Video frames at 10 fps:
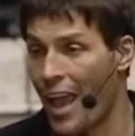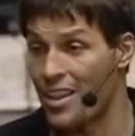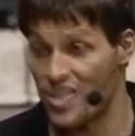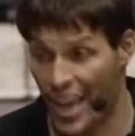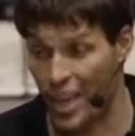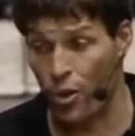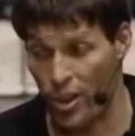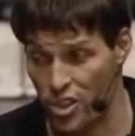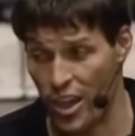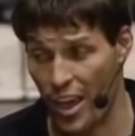And the
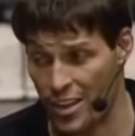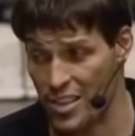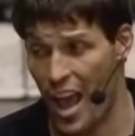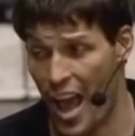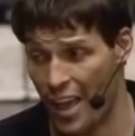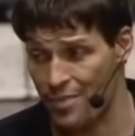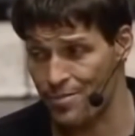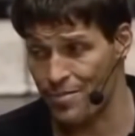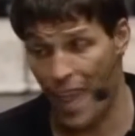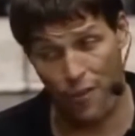second question you got to
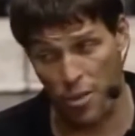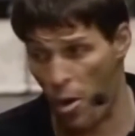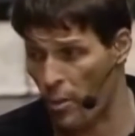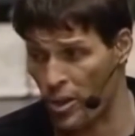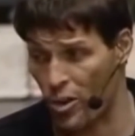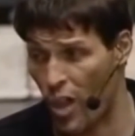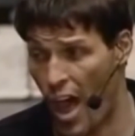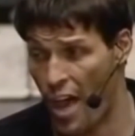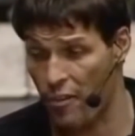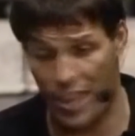decide, every moment you're
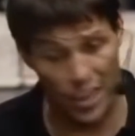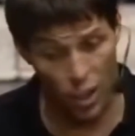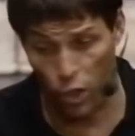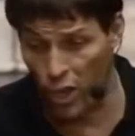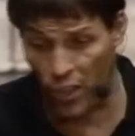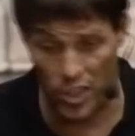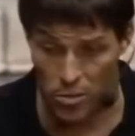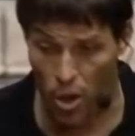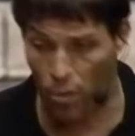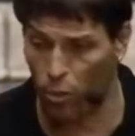alive, and including
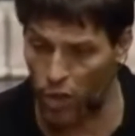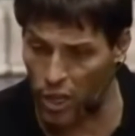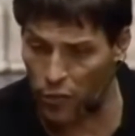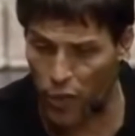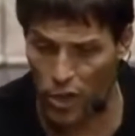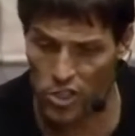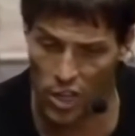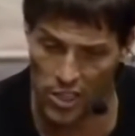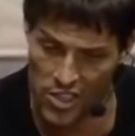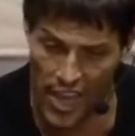this moment, what are you going to
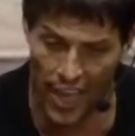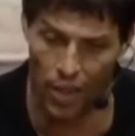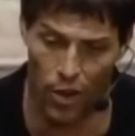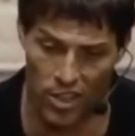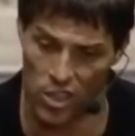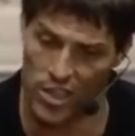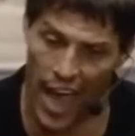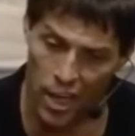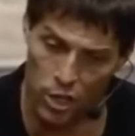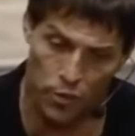focus on? Second question
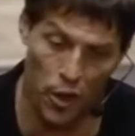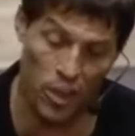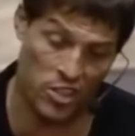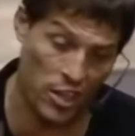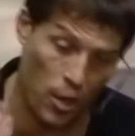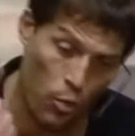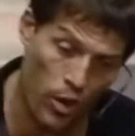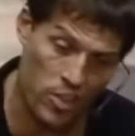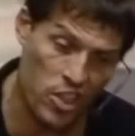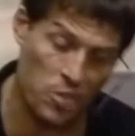is, as you're focusing
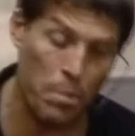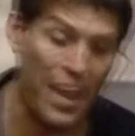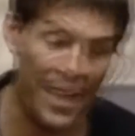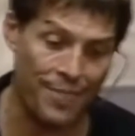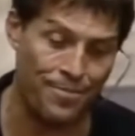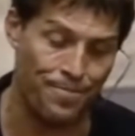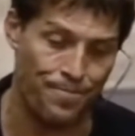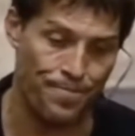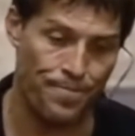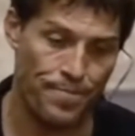on, what does this mean?
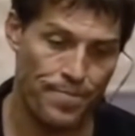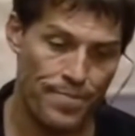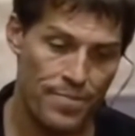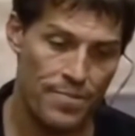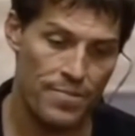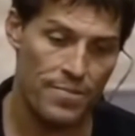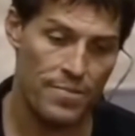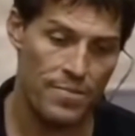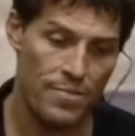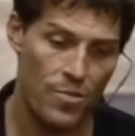
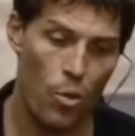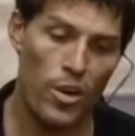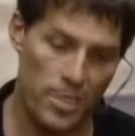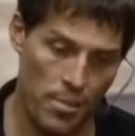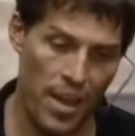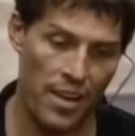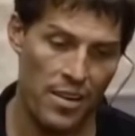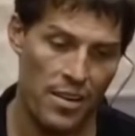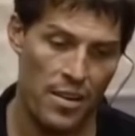What does it mean?